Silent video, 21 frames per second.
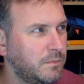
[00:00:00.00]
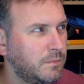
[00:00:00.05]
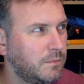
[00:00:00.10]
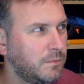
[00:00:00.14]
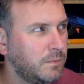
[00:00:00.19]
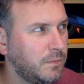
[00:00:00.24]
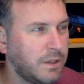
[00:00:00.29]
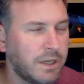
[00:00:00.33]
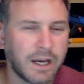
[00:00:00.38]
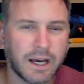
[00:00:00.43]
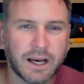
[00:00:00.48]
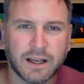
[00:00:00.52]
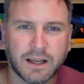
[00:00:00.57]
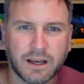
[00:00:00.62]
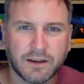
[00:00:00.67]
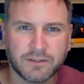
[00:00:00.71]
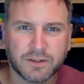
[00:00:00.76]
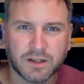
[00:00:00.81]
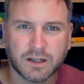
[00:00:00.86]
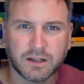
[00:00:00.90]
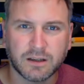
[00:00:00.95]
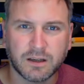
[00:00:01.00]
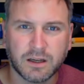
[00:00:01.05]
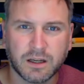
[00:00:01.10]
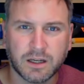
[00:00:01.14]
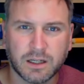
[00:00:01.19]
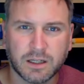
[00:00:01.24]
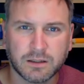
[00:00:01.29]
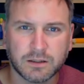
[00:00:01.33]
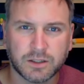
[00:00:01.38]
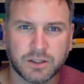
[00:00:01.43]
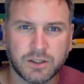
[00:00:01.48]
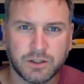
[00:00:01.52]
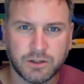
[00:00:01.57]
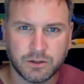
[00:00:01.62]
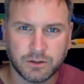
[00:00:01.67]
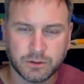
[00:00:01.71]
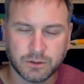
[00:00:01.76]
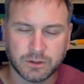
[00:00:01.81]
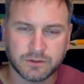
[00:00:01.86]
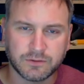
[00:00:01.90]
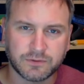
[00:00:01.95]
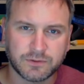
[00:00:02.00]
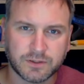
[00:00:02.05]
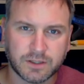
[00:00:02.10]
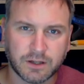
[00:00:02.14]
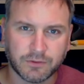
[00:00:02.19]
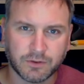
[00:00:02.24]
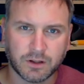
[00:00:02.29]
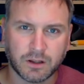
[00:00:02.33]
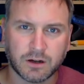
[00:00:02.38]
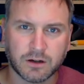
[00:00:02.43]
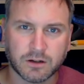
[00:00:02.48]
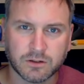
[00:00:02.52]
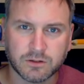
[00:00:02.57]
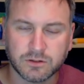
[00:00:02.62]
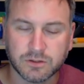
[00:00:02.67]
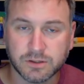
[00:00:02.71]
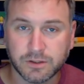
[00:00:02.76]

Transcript: Yeah, I've got a queue of several articles.